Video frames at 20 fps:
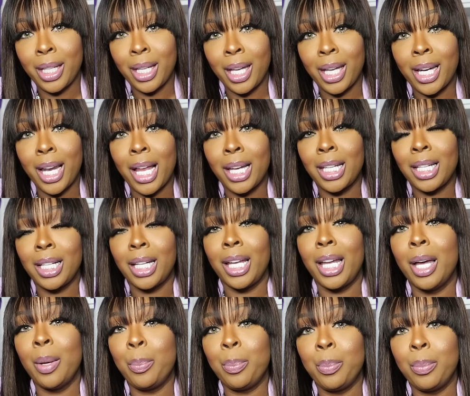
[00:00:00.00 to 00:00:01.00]
and i love to
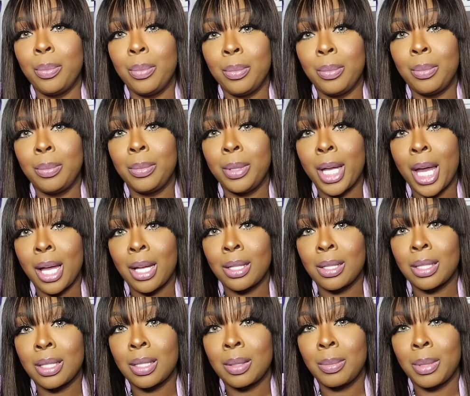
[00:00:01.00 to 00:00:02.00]
help y'all
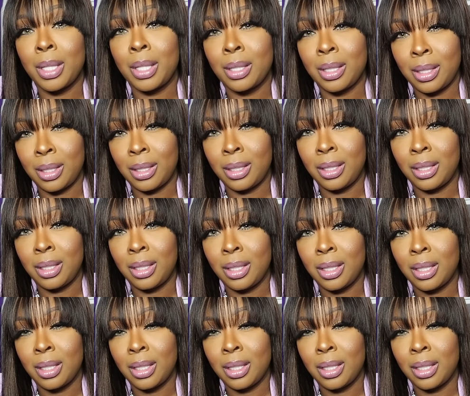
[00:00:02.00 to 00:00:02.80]
smell good